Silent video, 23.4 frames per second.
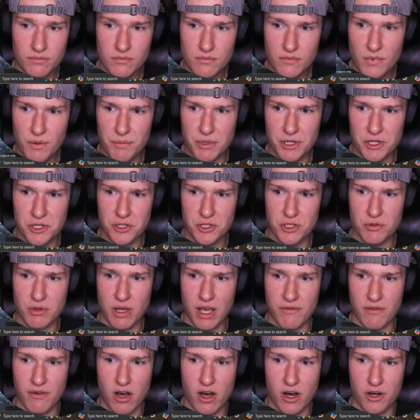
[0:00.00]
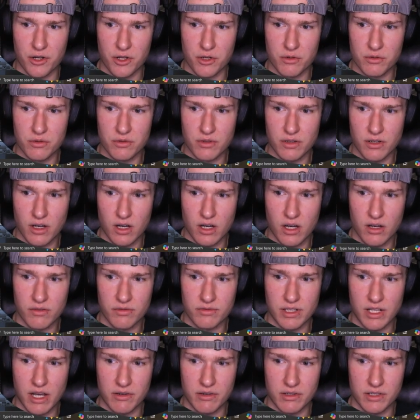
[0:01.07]
Make sure you have auto off
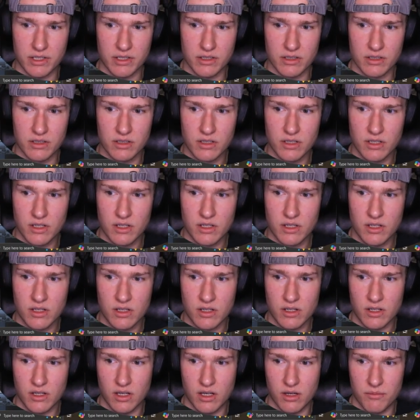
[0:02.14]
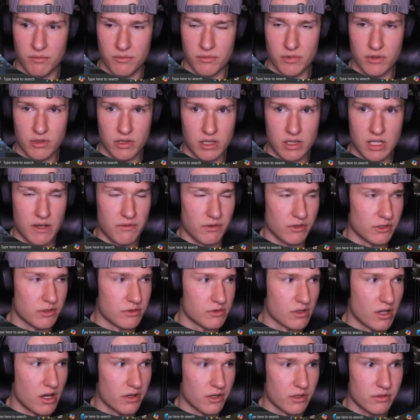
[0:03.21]
down here. Never use
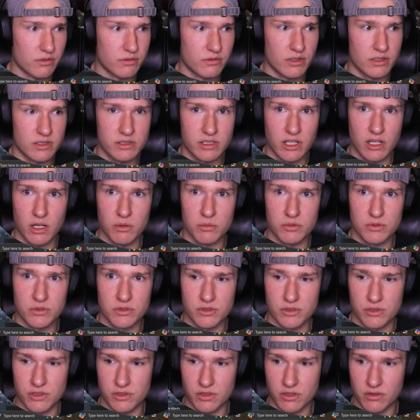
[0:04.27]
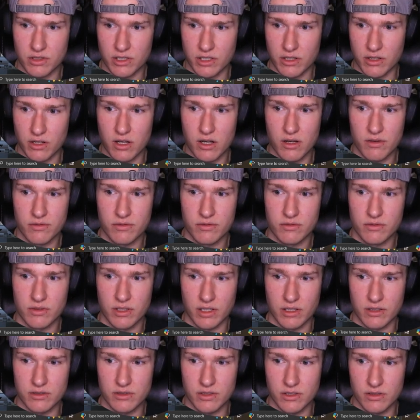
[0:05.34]
auto, it's terrible. So just click it off
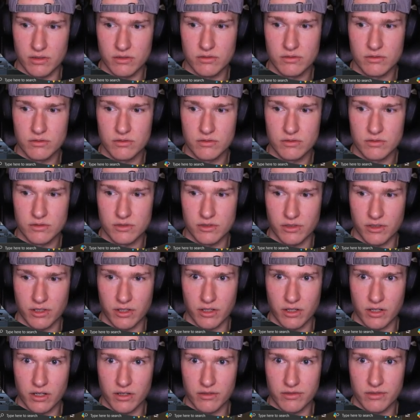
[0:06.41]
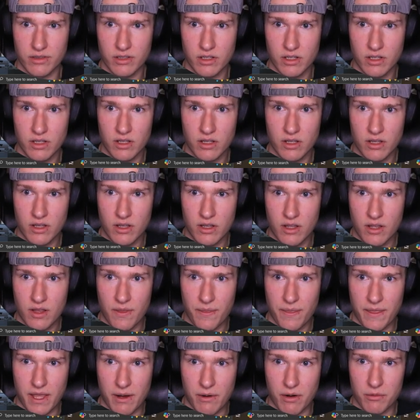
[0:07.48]
like so. Just click it off.
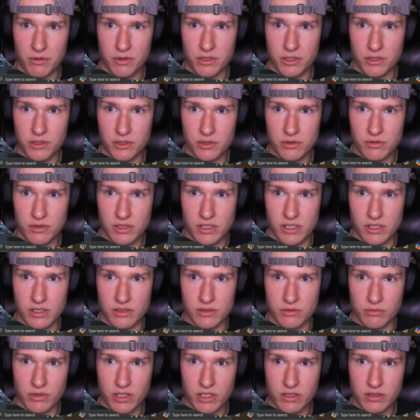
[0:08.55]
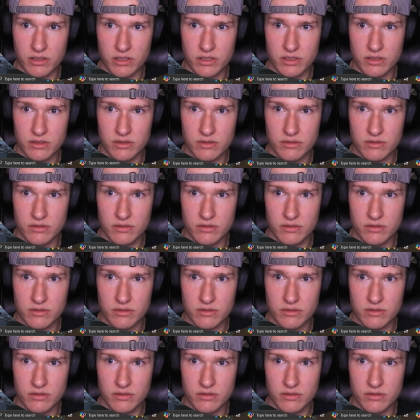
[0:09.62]
And all we're going to do is right click